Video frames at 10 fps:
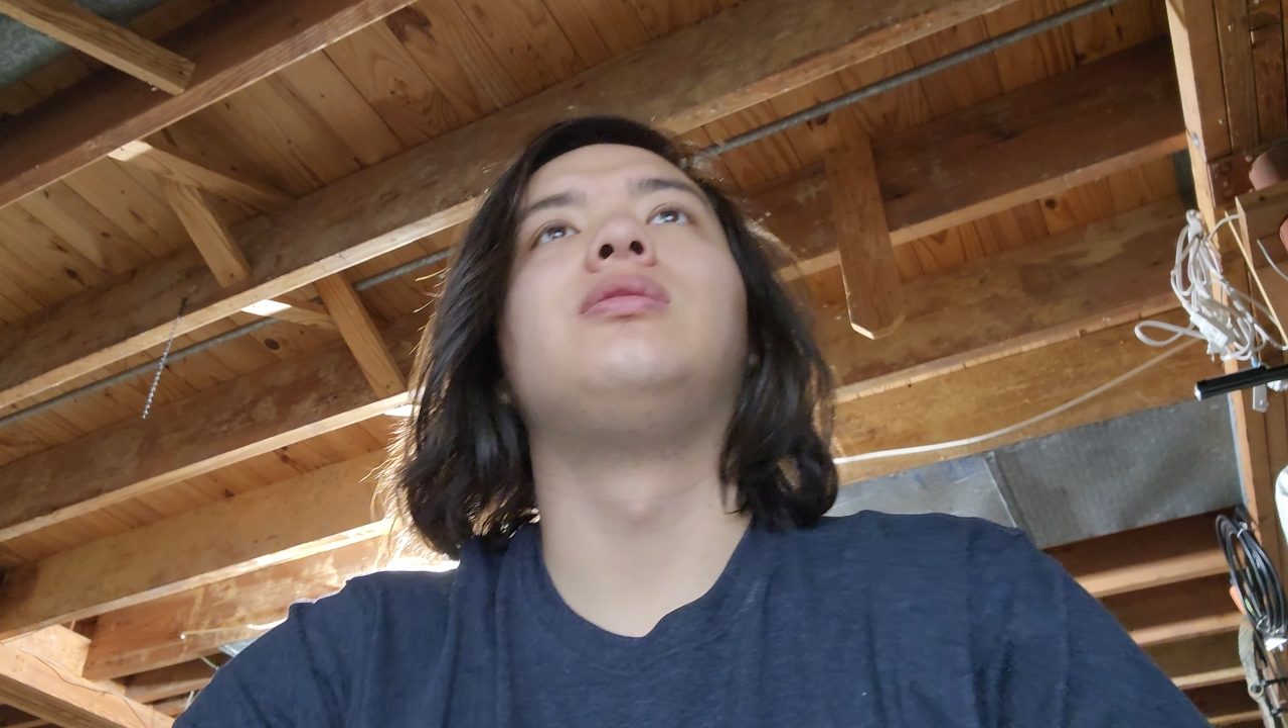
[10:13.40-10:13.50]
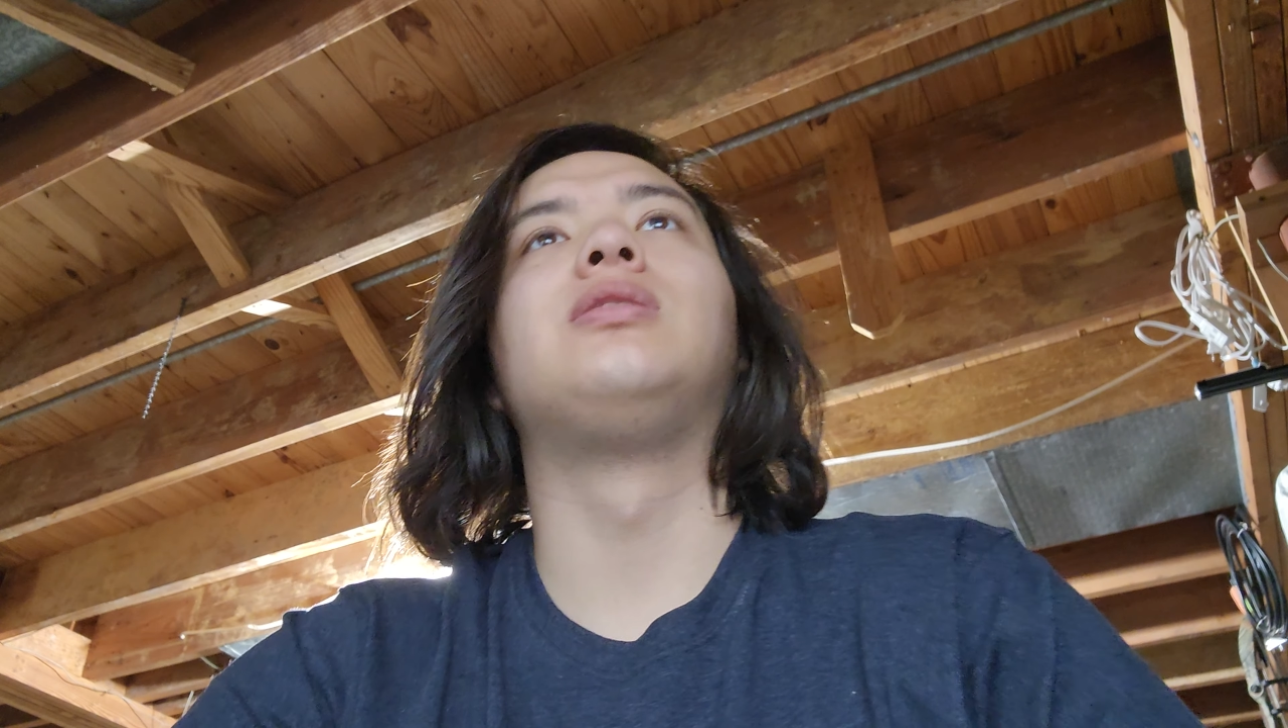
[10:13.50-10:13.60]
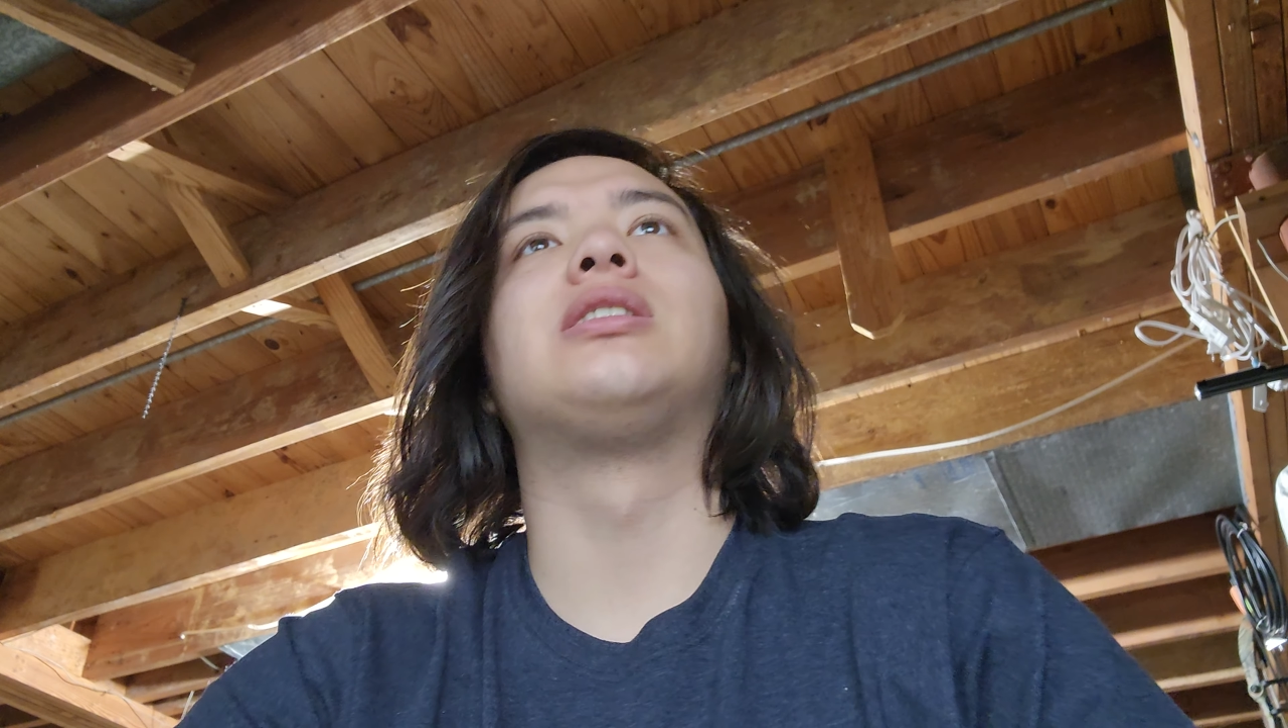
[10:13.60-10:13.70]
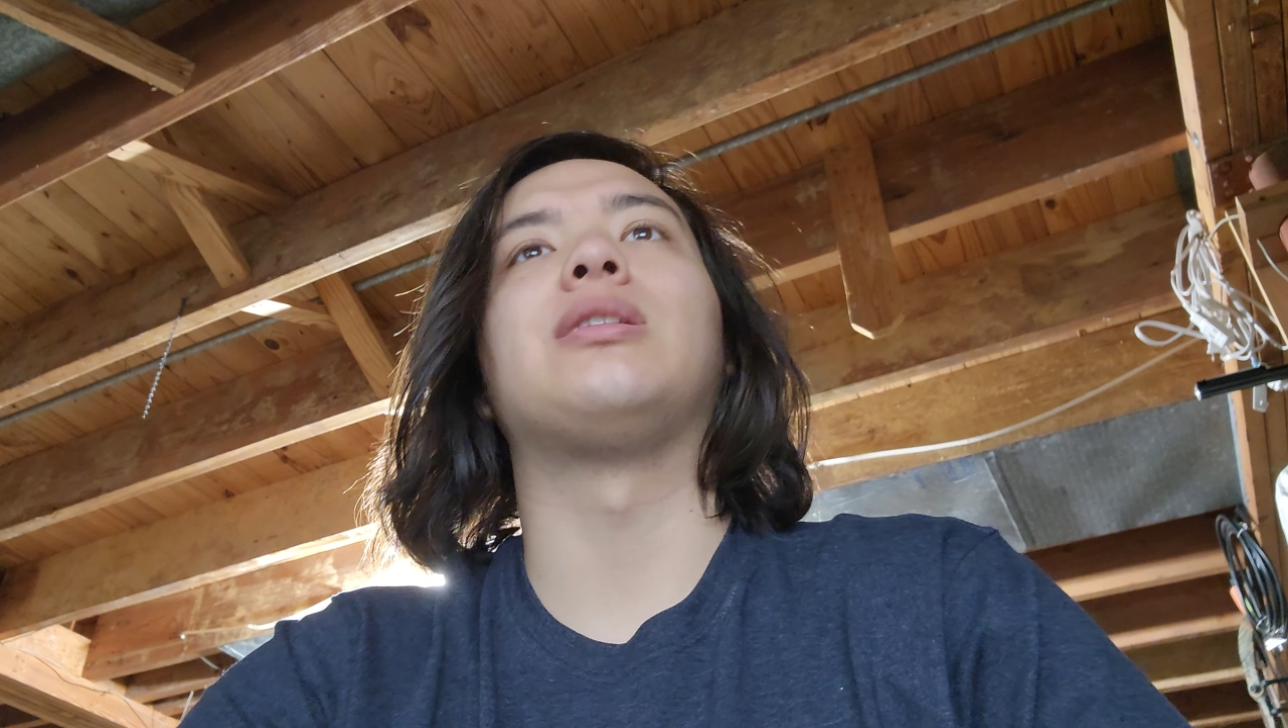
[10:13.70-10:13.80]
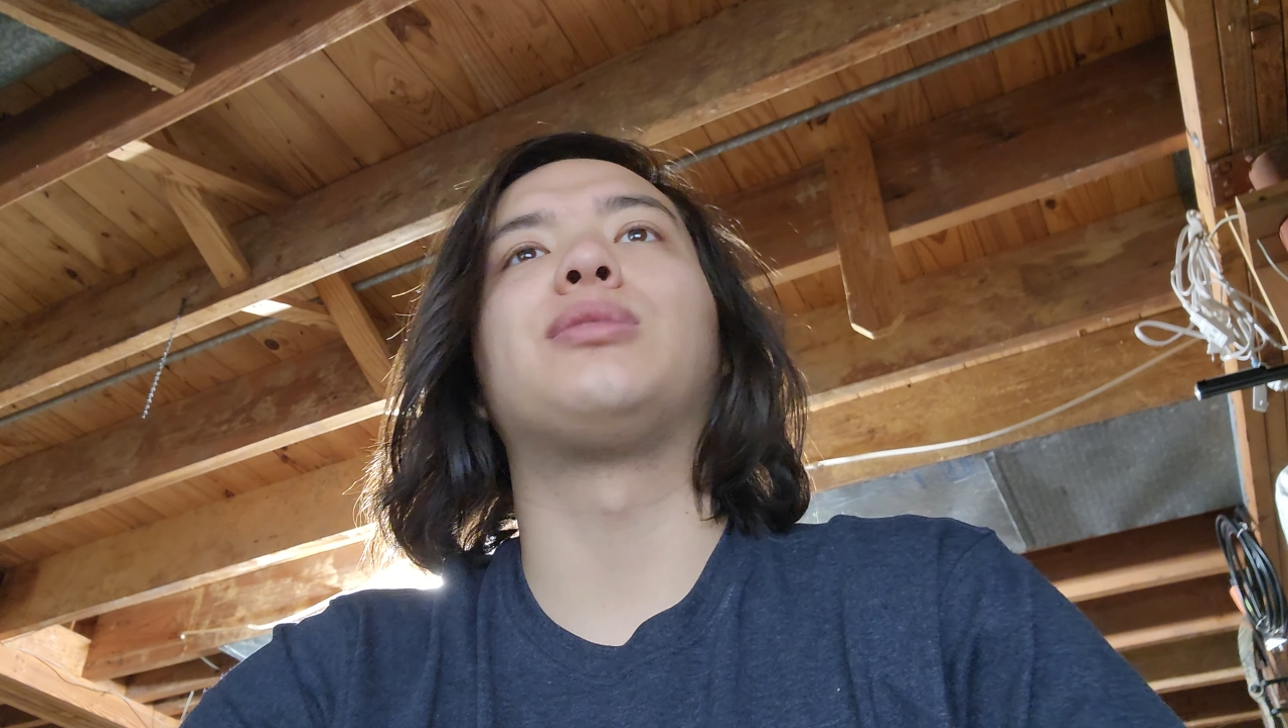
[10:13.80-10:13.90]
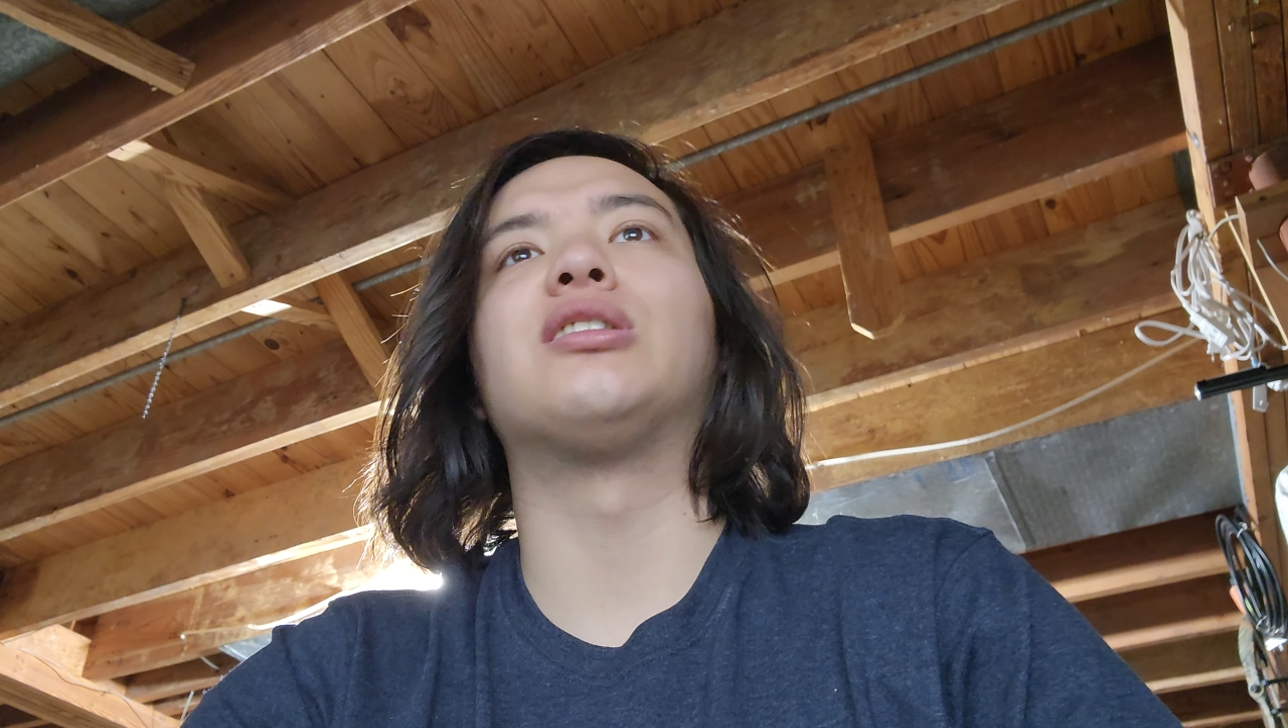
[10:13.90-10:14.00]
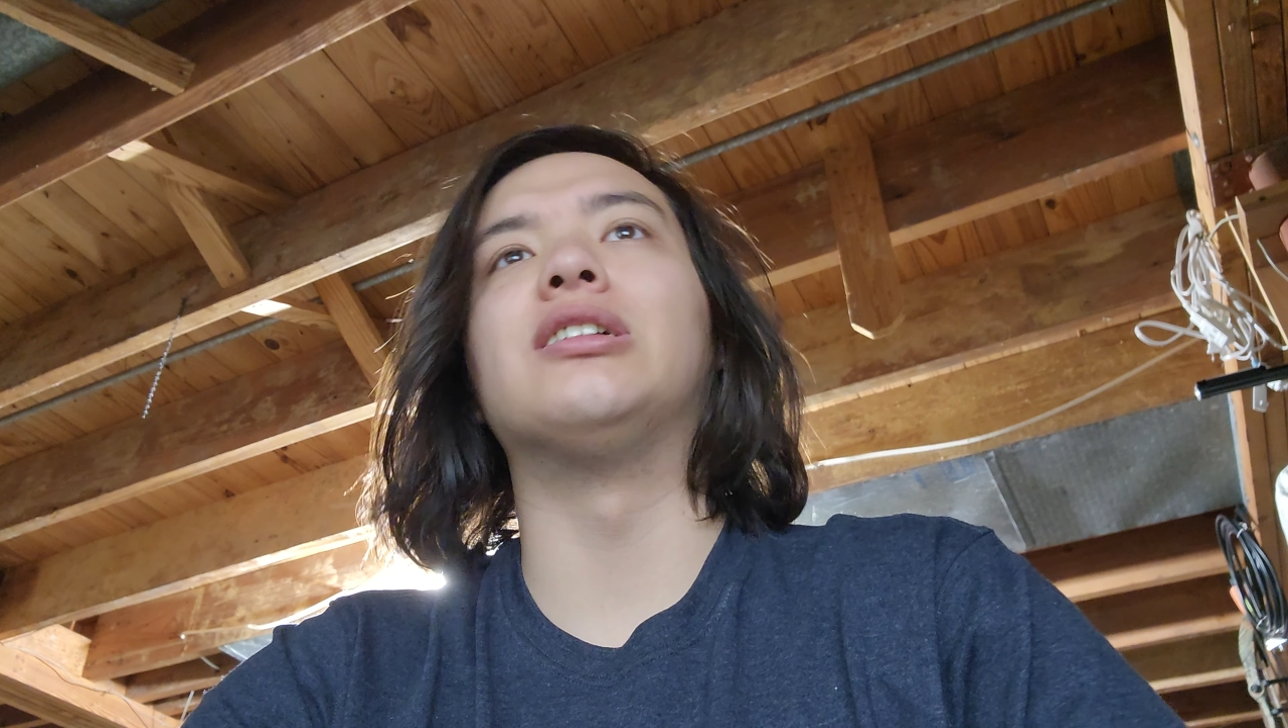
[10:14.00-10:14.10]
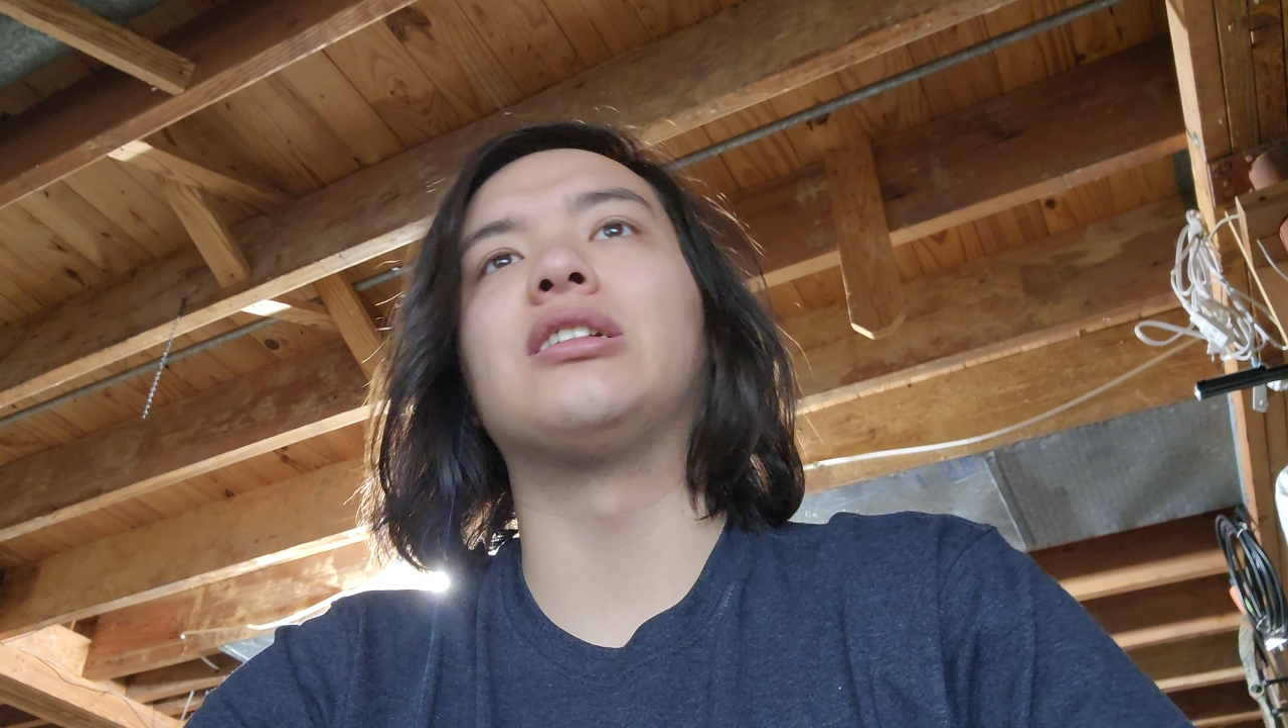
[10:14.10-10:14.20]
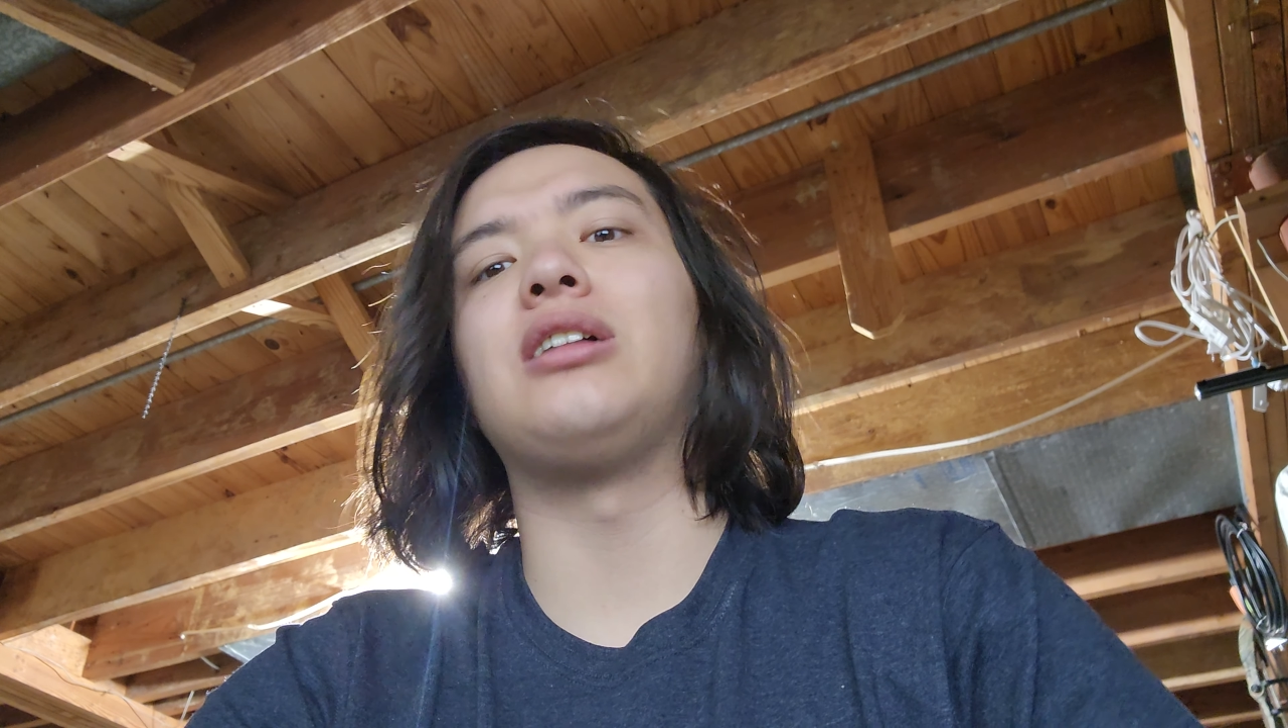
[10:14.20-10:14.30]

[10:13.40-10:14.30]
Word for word: which I'm sure